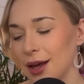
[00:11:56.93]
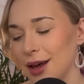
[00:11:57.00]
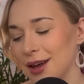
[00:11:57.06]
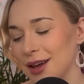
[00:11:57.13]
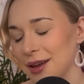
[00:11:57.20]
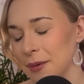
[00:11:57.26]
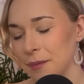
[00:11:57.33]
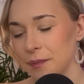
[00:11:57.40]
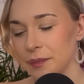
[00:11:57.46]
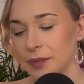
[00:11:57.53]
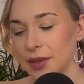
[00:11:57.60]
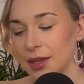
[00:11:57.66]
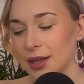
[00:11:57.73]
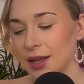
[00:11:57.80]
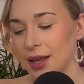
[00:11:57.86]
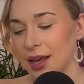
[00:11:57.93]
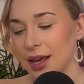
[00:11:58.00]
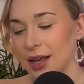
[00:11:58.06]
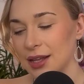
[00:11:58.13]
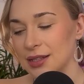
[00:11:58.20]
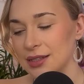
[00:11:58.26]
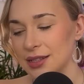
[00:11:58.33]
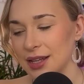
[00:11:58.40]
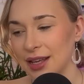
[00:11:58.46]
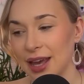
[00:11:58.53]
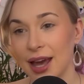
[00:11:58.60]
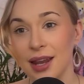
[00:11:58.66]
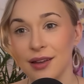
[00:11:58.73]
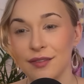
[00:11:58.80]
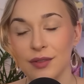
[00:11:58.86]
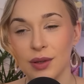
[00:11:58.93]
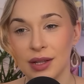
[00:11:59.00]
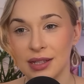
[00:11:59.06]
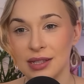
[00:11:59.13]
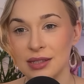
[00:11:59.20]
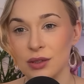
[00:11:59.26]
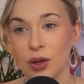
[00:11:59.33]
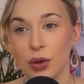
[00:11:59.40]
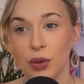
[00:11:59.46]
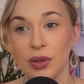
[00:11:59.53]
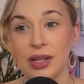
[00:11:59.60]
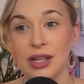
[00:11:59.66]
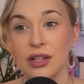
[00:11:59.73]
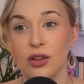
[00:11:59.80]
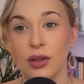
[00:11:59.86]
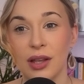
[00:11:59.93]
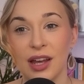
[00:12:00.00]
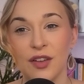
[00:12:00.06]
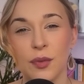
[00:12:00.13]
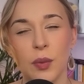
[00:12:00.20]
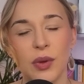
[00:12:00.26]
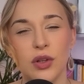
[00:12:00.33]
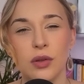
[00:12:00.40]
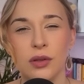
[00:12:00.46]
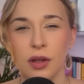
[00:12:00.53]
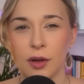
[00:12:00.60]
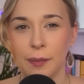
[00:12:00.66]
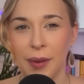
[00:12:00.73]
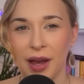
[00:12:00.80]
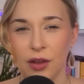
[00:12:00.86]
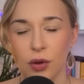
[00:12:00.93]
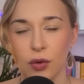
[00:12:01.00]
Um, and again, I feel like it's not only in your life, but when you look back,